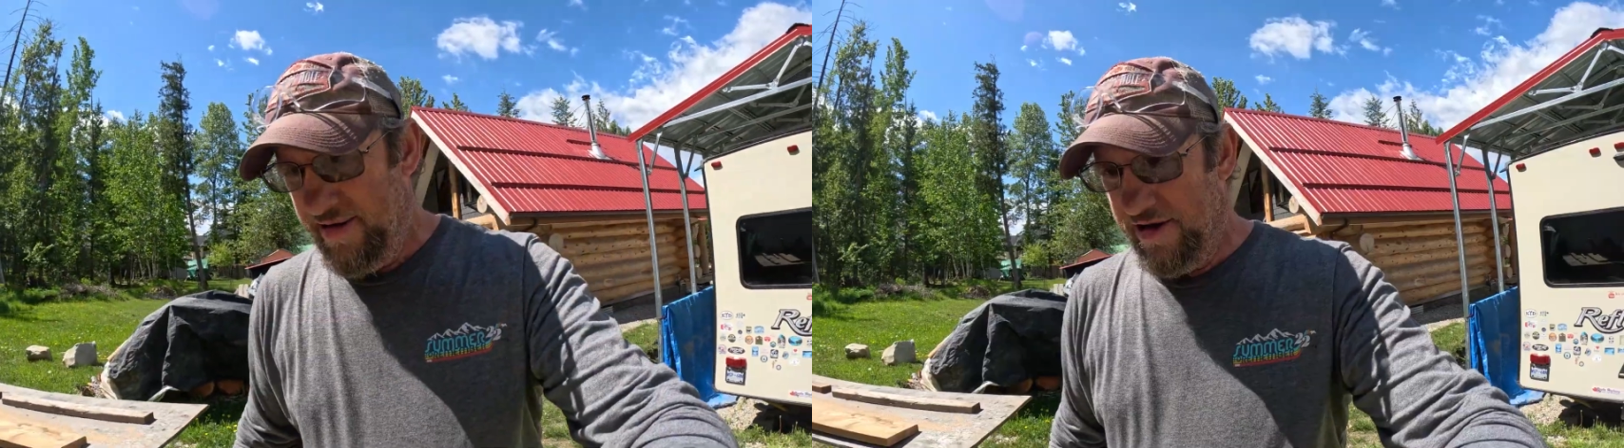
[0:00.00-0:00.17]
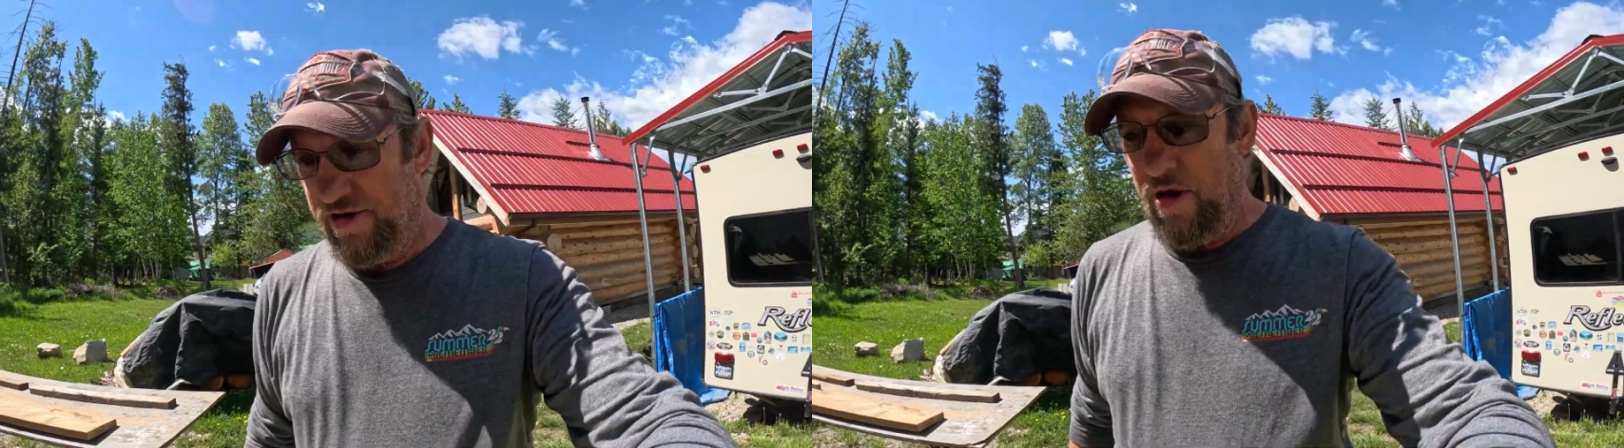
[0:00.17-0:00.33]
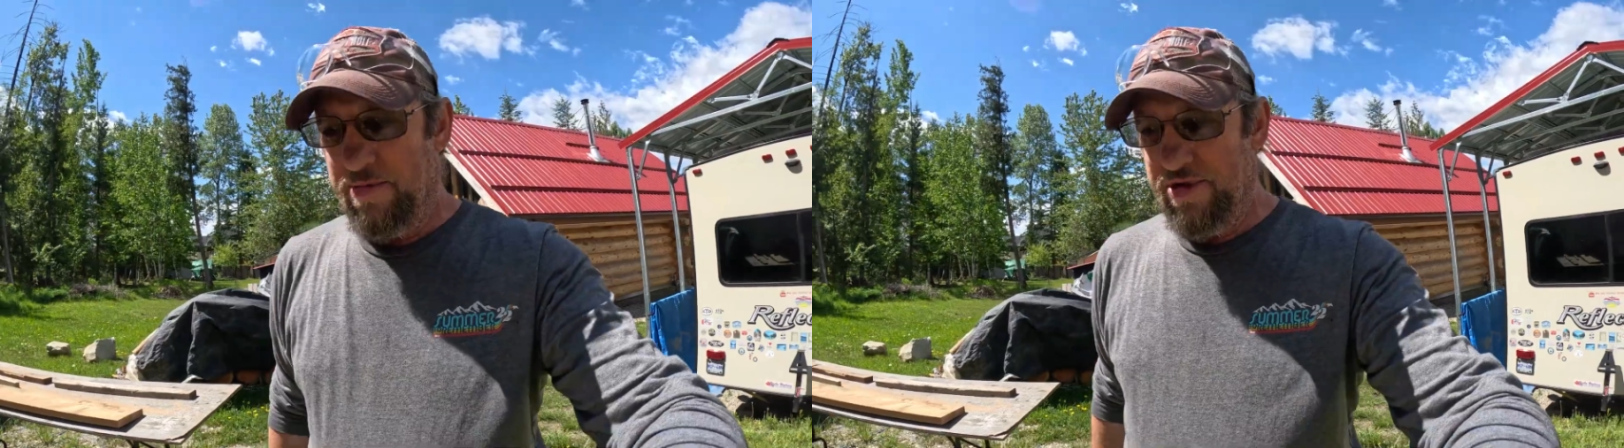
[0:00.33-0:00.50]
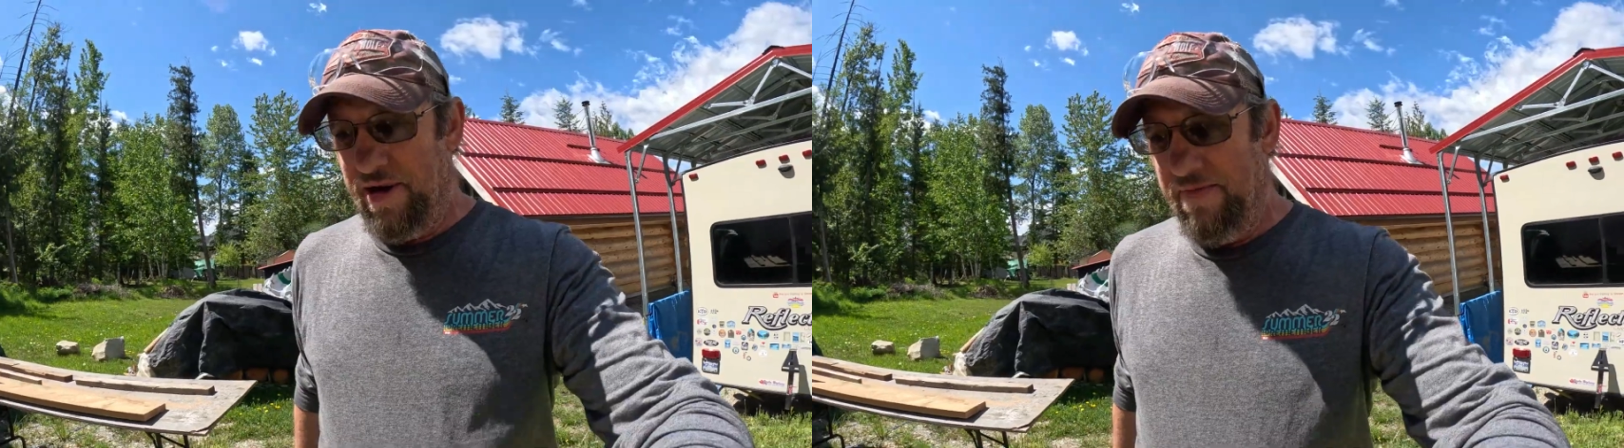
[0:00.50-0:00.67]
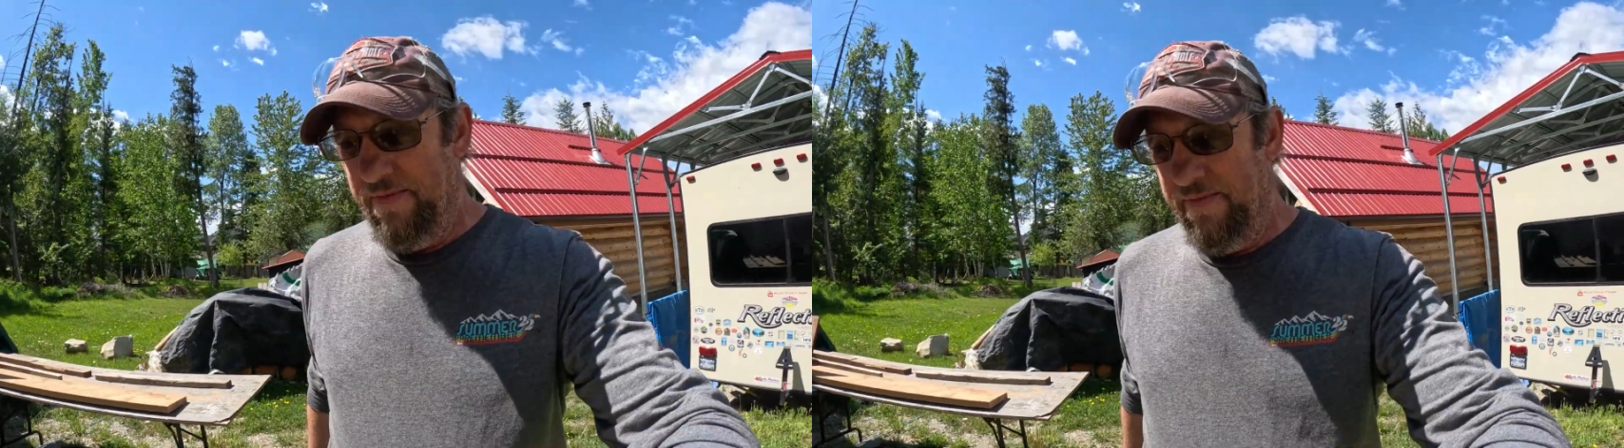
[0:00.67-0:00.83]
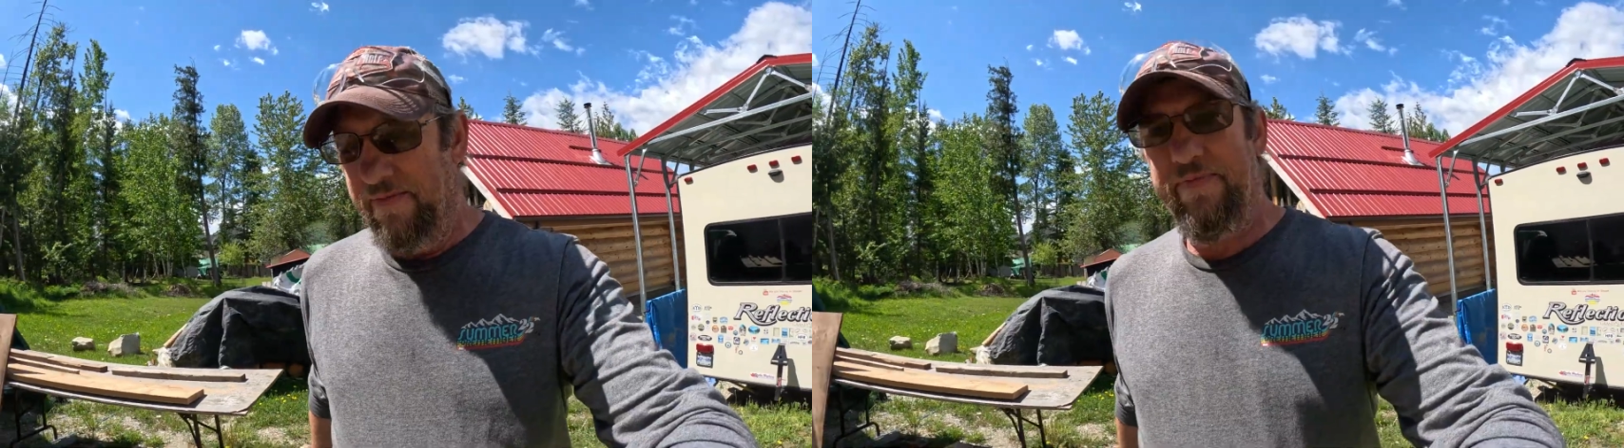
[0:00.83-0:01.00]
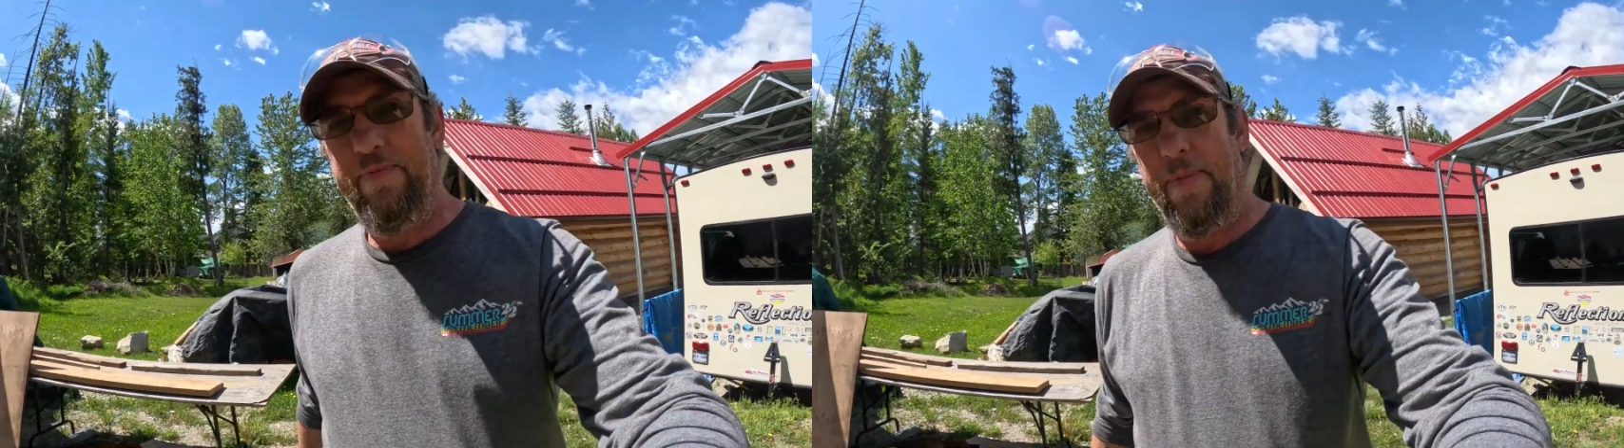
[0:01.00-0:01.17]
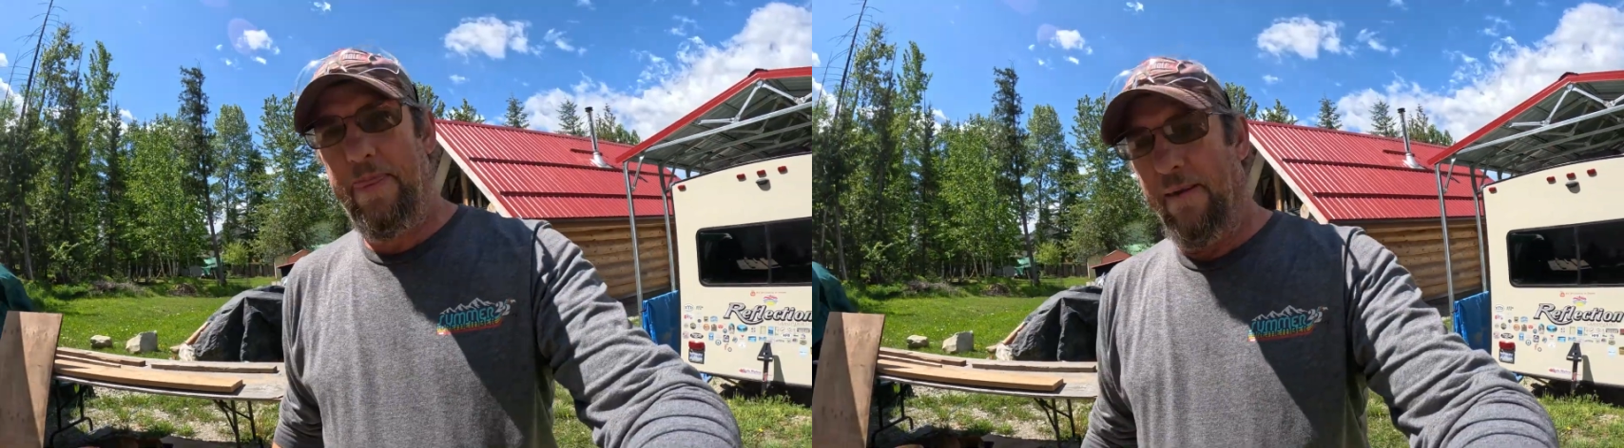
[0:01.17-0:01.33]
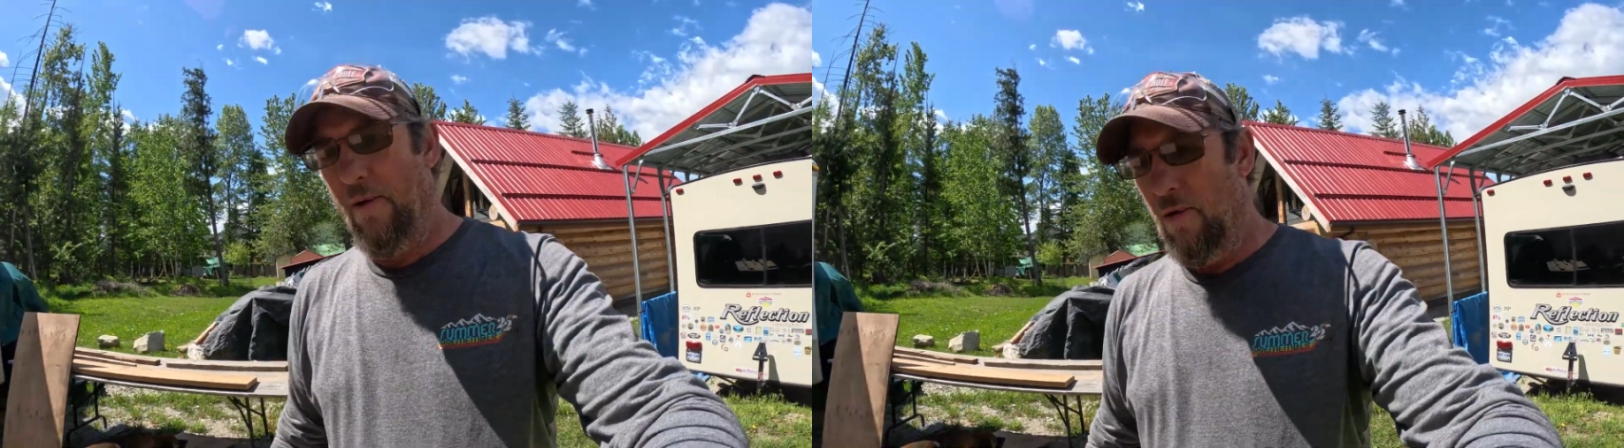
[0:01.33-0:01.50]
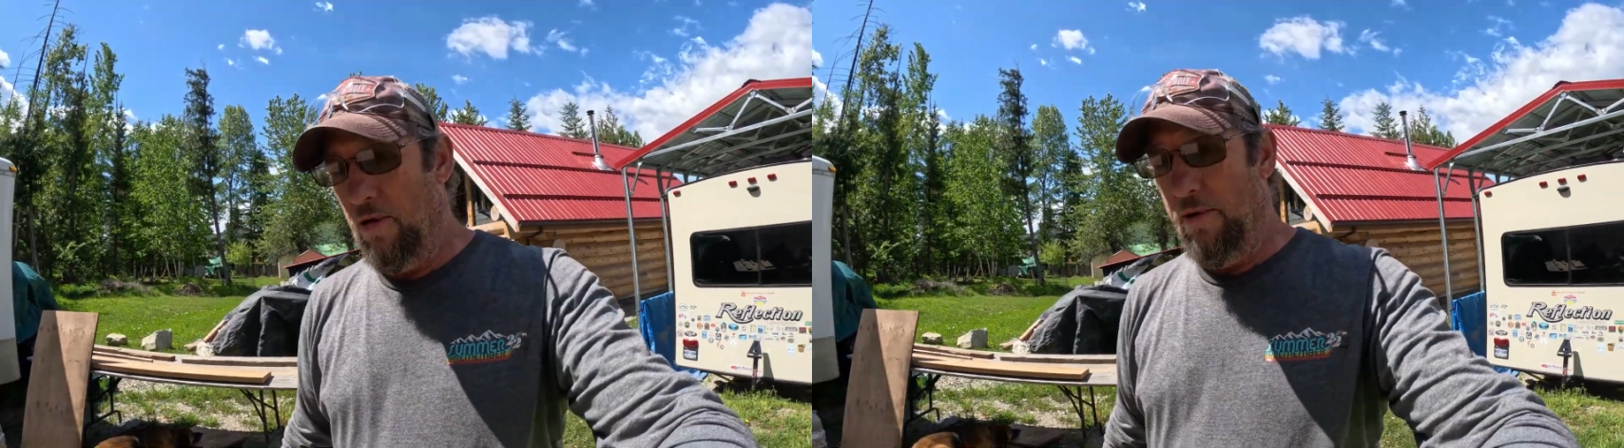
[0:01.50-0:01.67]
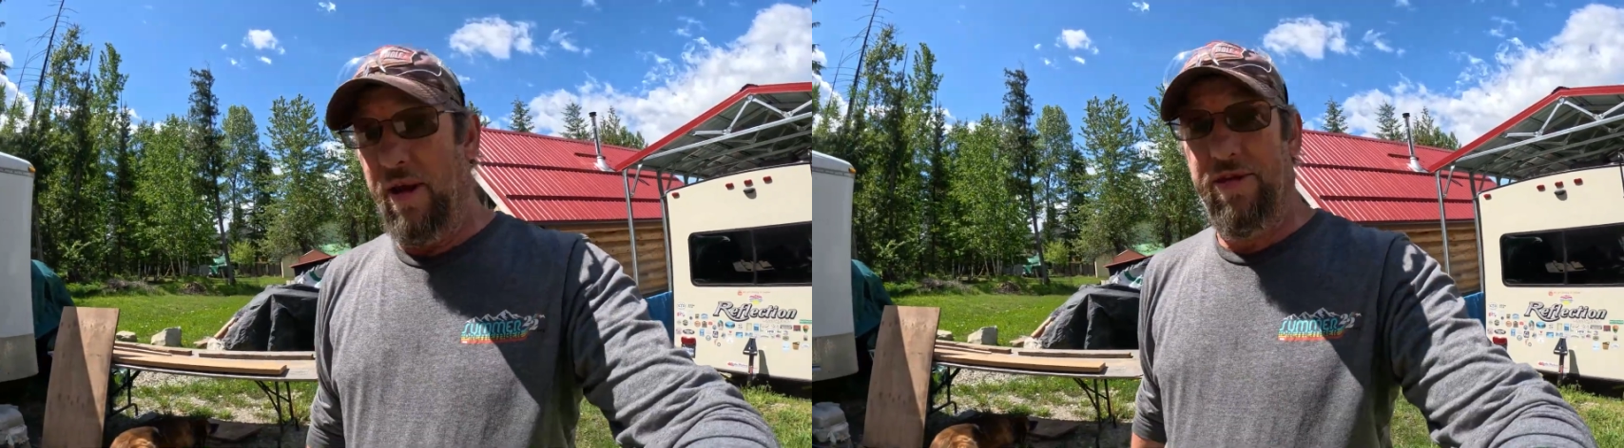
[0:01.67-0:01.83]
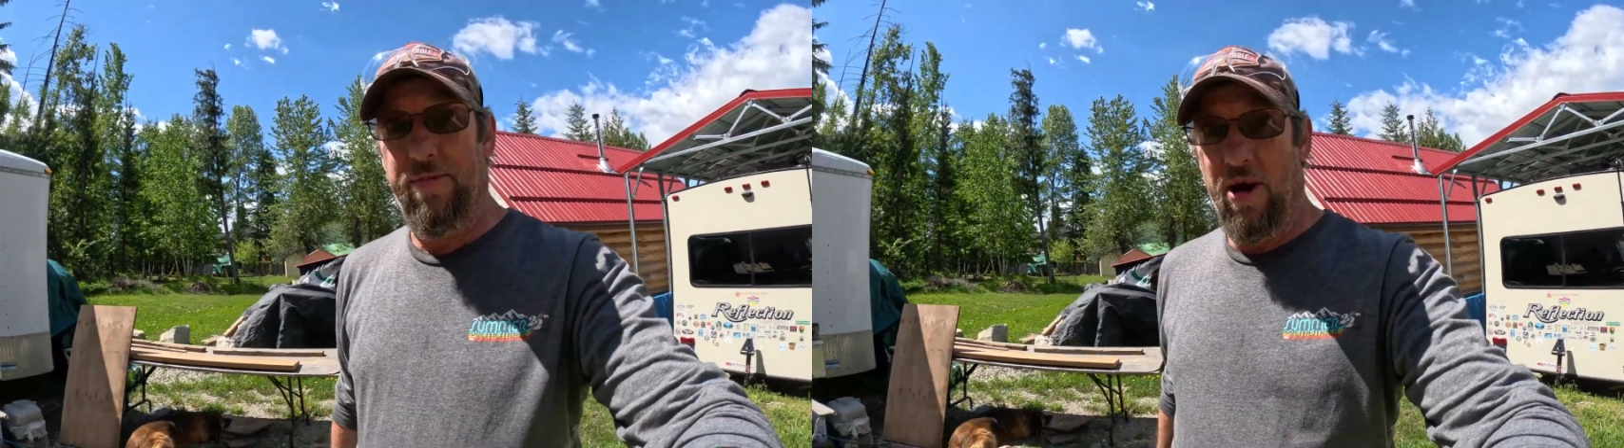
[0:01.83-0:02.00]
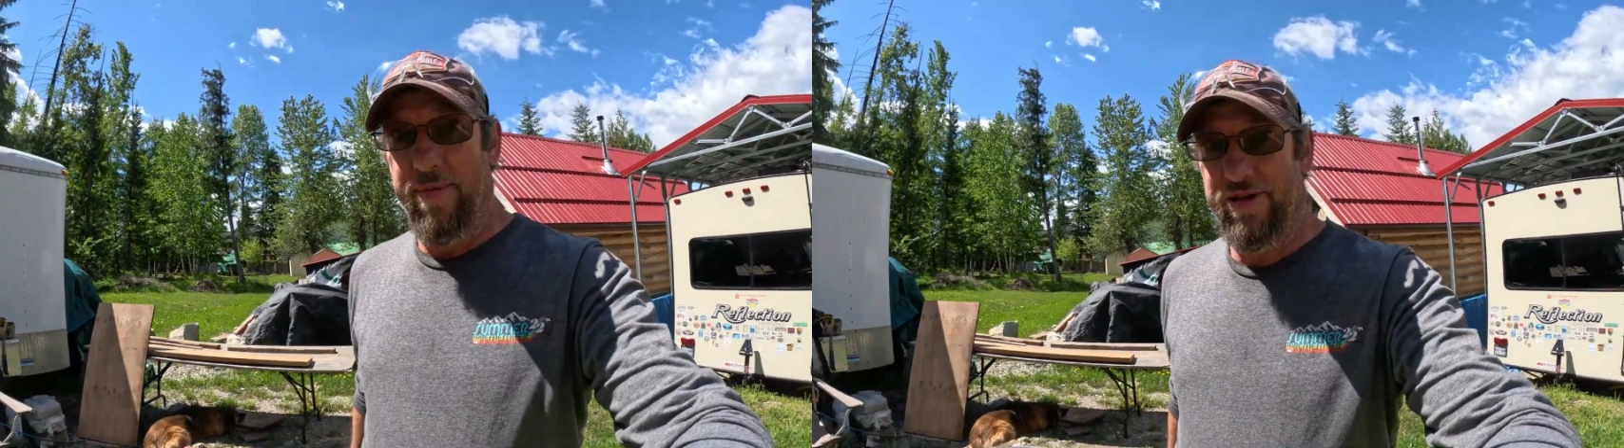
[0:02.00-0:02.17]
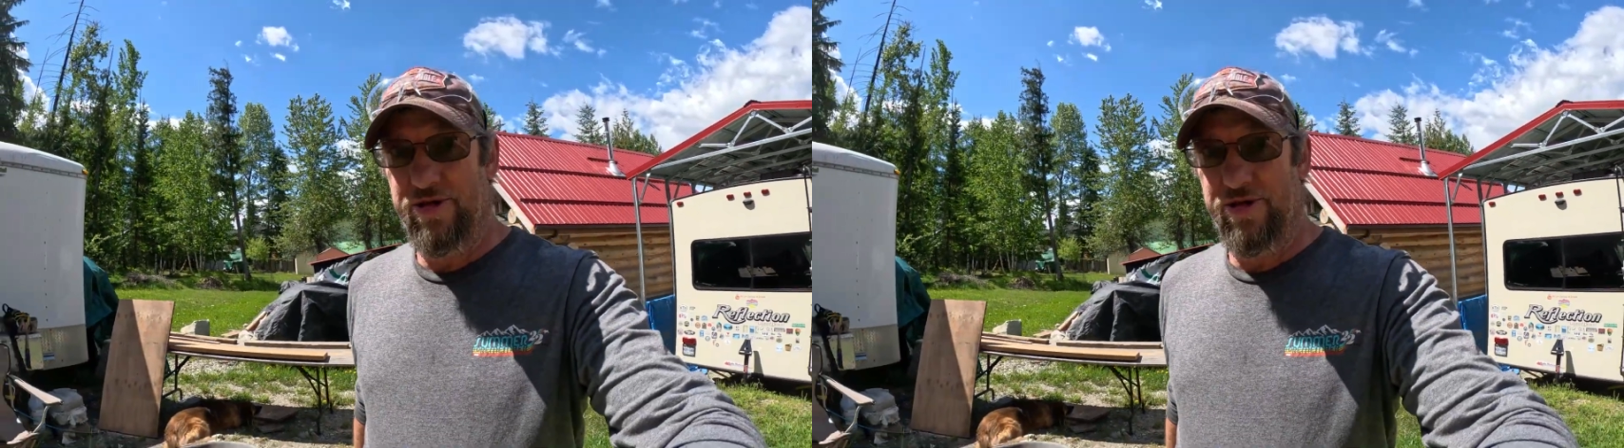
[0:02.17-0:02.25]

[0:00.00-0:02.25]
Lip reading: description or at the bottom